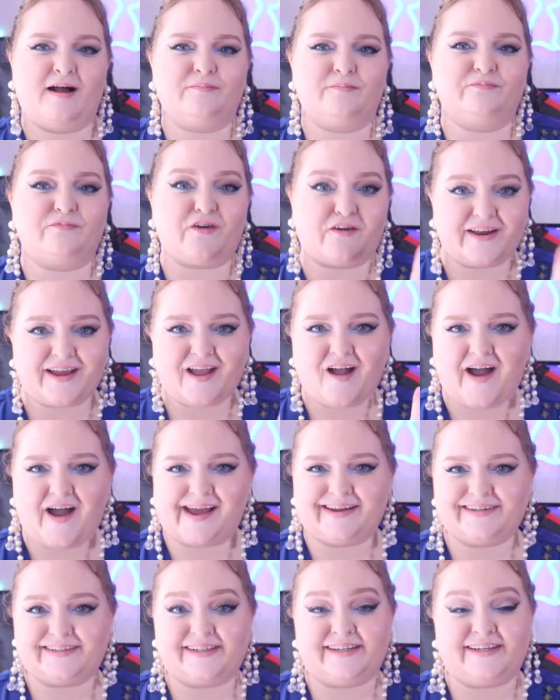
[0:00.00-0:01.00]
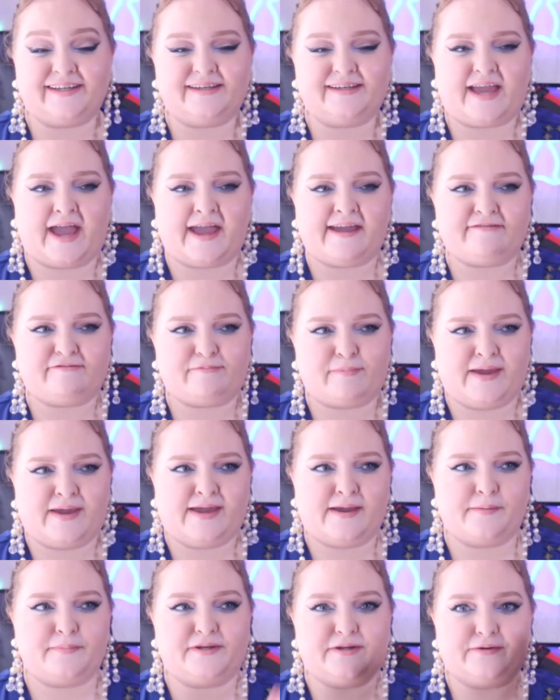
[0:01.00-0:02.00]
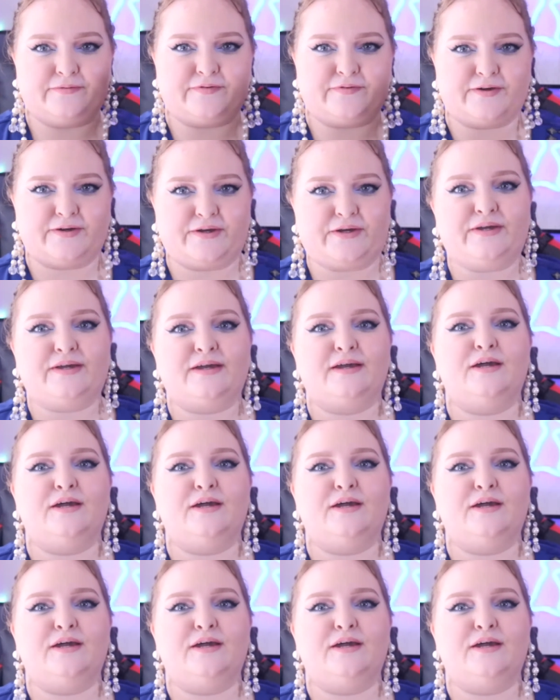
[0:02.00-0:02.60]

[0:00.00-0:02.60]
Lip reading: very kindly gave me a bit of a